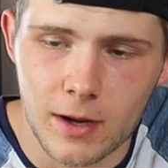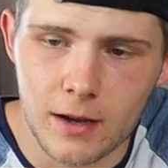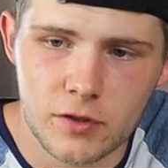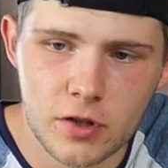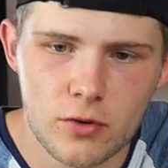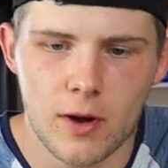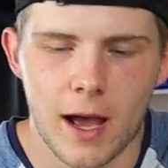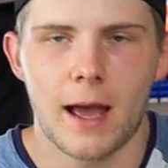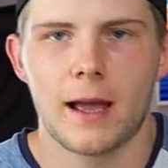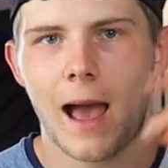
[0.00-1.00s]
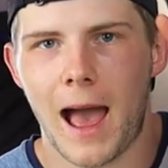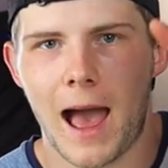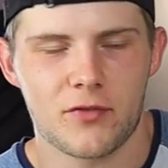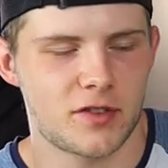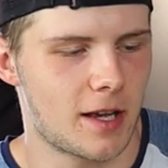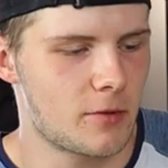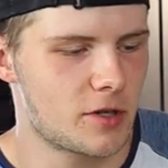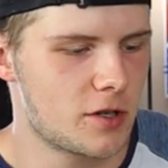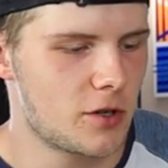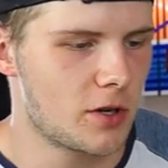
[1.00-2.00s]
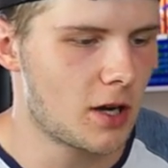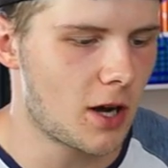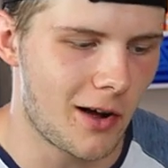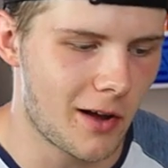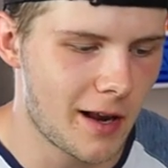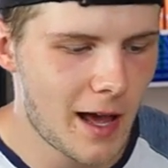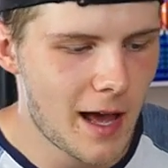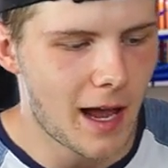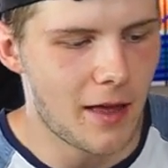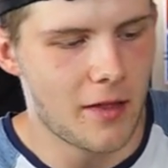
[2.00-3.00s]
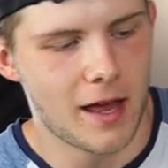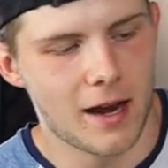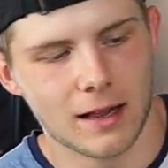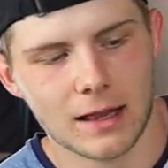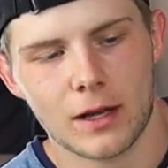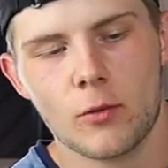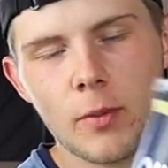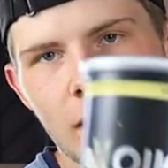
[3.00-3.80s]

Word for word: We have 2 egg half sandwiches, you could call it, and then a little